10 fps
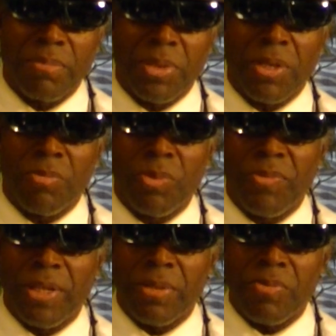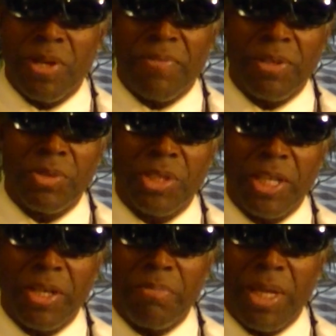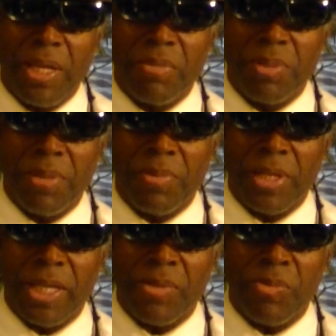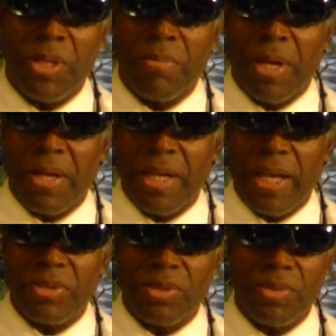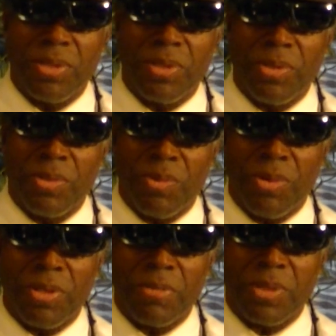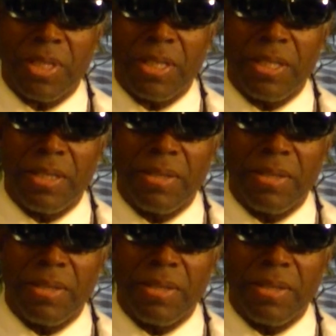But a revolutionary band of people like we read about in Acts 2 to turn the world upside down.